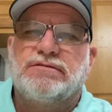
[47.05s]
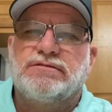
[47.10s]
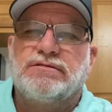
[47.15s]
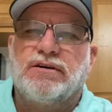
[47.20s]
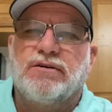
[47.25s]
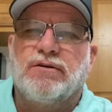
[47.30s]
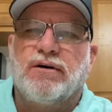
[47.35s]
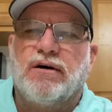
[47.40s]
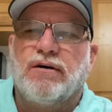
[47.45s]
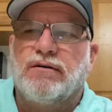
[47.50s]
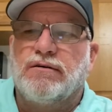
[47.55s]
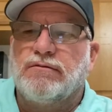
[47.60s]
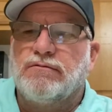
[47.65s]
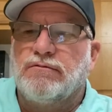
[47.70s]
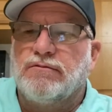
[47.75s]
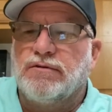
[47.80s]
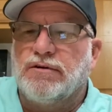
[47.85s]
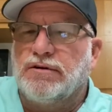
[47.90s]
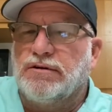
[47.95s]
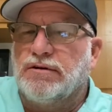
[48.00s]
So I
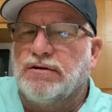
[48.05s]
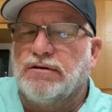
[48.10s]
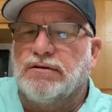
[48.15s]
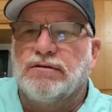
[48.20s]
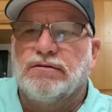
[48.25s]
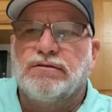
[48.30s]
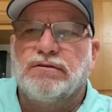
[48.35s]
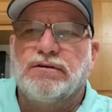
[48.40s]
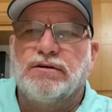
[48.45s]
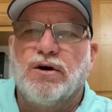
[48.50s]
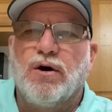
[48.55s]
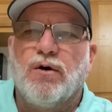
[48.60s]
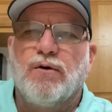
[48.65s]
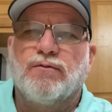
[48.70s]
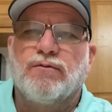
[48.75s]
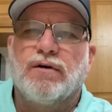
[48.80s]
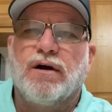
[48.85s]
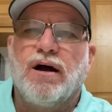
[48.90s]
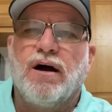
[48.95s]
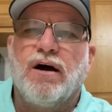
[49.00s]
wanted to go
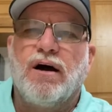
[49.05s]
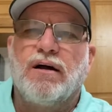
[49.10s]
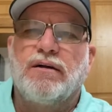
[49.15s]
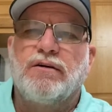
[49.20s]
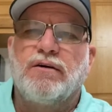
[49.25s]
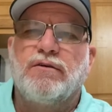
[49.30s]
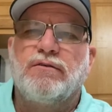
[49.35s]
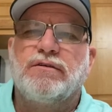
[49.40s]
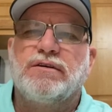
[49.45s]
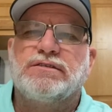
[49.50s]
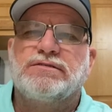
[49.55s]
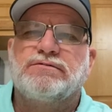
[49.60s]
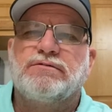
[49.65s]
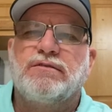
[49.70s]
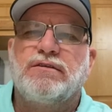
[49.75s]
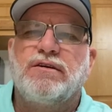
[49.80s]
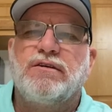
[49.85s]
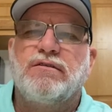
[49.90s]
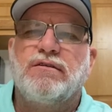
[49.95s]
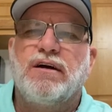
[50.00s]
over how I do this
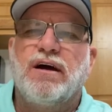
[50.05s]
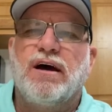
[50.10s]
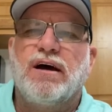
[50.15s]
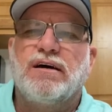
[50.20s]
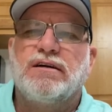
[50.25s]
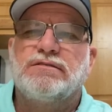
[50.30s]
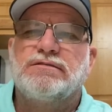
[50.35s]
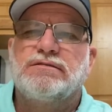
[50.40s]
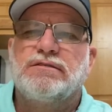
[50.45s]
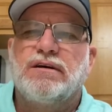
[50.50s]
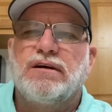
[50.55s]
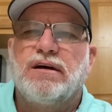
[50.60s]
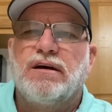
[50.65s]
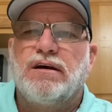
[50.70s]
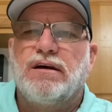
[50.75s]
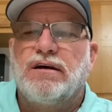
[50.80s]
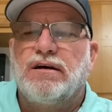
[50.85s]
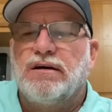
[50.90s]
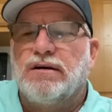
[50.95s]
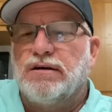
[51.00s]
with you guys.
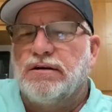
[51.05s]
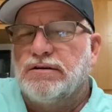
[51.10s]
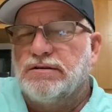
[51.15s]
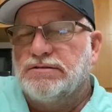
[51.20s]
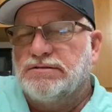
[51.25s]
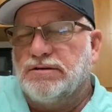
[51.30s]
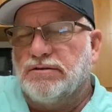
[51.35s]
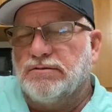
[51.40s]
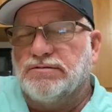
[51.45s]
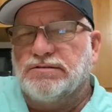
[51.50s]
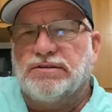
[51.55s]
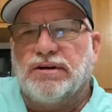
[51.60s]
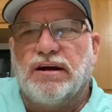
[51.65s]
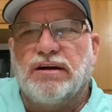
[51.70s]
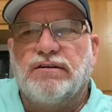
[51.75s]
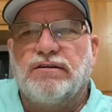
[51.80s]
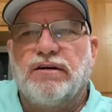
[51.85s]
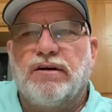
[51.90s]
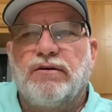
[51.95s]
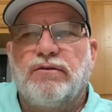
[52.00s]
So stay
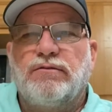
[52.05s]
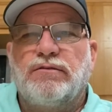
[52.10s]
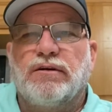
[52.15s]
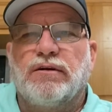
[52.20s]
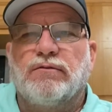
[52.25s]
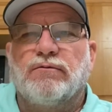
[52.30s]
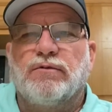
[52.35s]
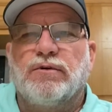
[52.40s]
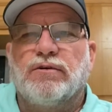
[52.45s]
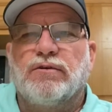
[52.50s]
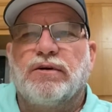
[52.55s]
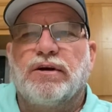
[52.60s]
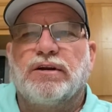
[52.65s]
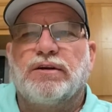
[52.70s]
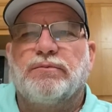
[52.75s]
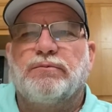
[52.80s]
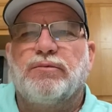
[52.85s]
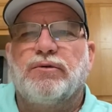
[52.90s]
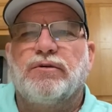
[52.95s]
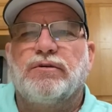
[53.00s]
tuned and we'll get
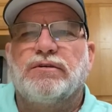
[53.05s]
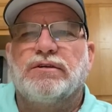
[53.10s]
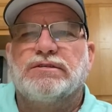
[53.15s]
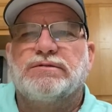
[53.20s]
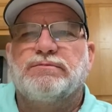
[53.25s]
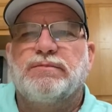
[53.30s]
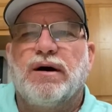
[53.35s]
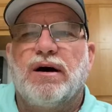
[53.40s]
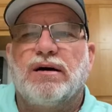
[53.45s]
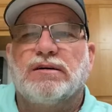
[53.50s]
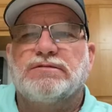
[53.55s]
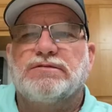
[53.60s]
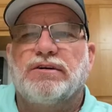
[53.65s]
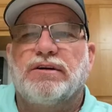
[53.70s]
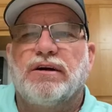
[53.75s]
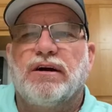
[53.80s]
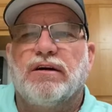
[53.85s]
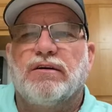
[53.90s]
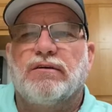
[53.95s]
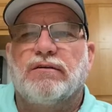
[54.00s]
to putting this box
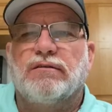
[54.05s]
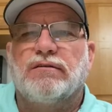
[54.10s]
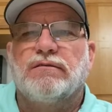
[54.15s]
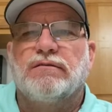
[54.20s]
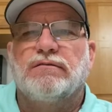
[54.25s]
together.